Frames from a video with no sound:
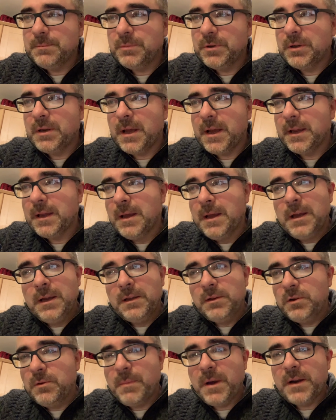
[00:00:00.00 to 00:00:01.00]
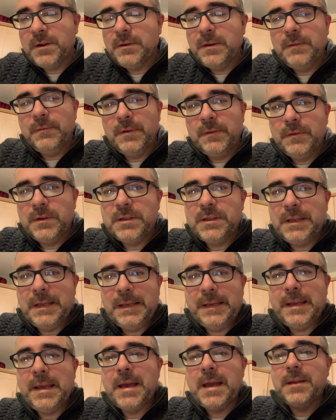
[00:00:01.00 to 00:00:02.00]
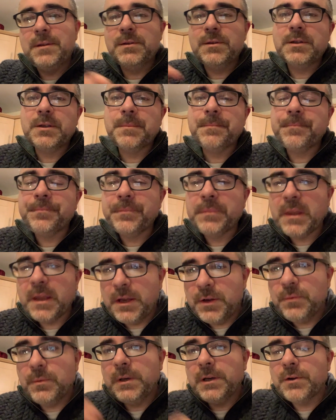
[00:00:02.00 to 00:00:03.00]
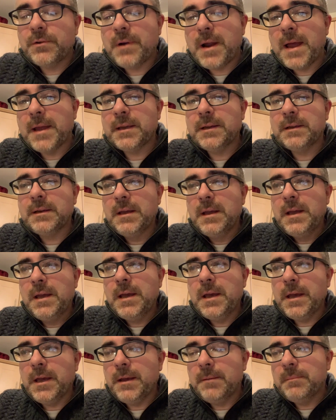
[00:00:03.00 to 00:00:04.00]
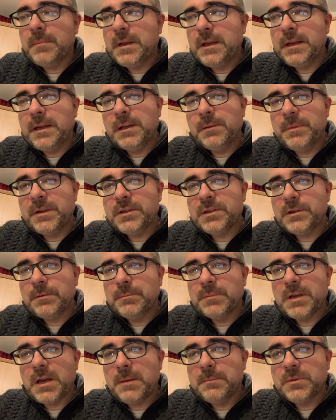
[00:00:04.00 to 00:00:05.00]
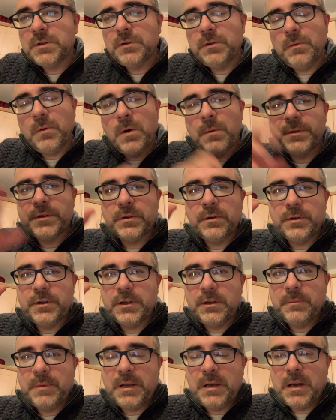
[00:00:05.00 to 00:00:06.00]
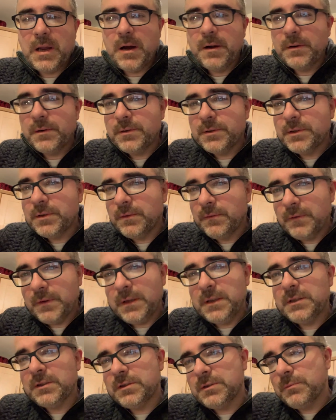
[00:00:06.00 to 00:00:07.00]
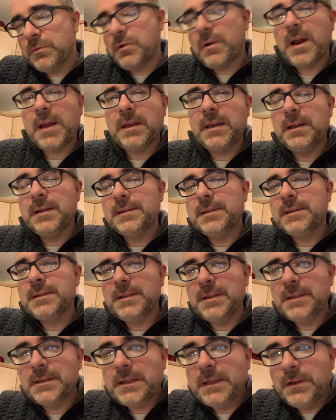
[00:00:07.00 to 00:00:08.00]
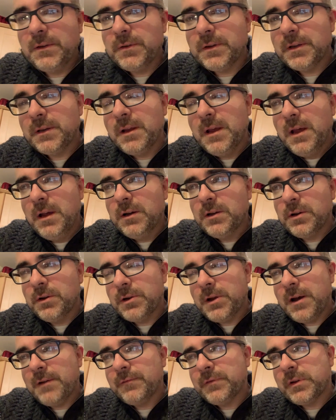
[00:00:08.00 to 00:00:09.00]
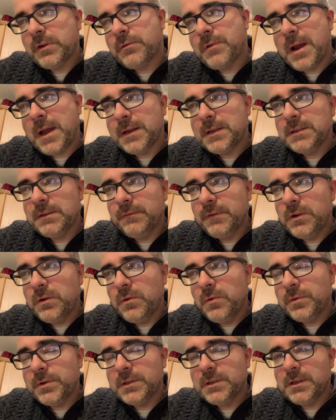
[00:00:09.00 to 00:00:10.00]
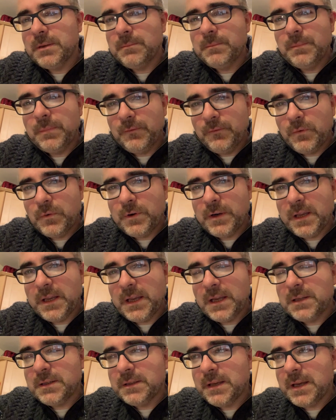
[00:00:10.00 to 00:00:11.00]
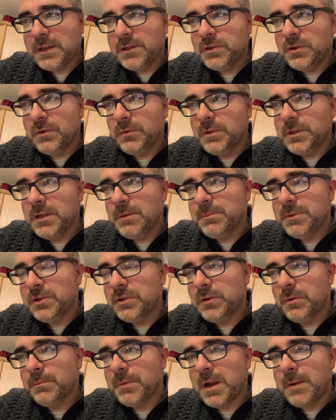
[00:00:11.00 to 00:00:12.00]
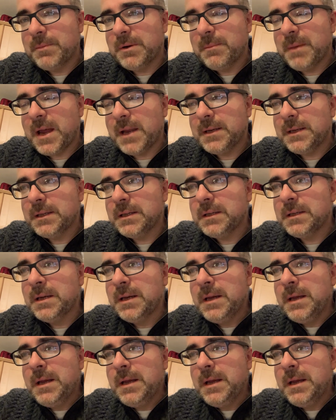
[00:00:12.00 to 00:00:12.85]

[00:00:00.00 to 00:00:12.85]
But like, no matter, even if you seal the ends, it will crack a little bit sometimes. So you always cut it a bit longer. So if it is some cracking as a seasoning, you can cut off the cracks if you notice them before they get too deep and too problematic.